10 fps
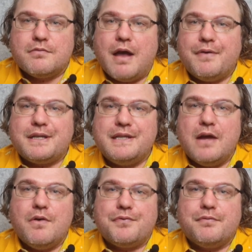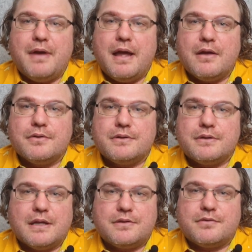Gravik's now off the rails.
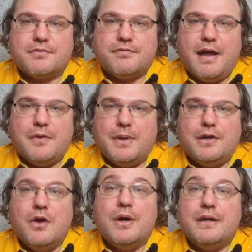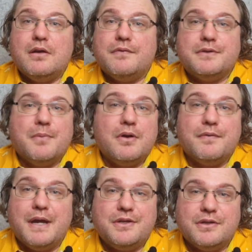That's great. We had no idea of his
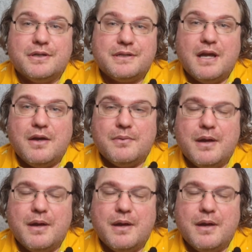motivation to start.